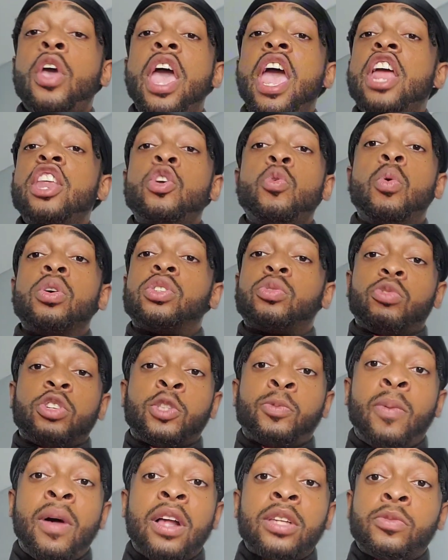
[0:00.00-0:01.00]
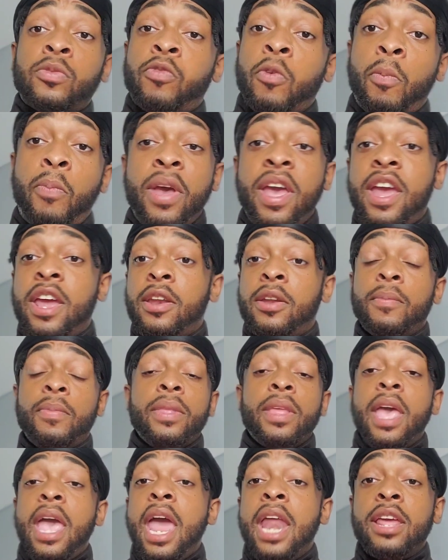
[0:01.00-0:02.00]
and you wasn't responsible for paying
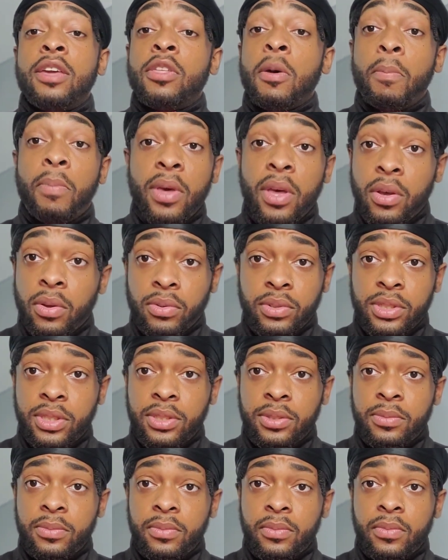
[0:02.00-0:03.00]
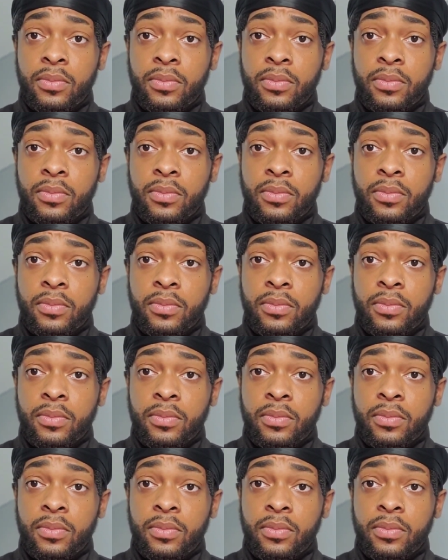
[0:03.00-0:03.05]
any of the bills.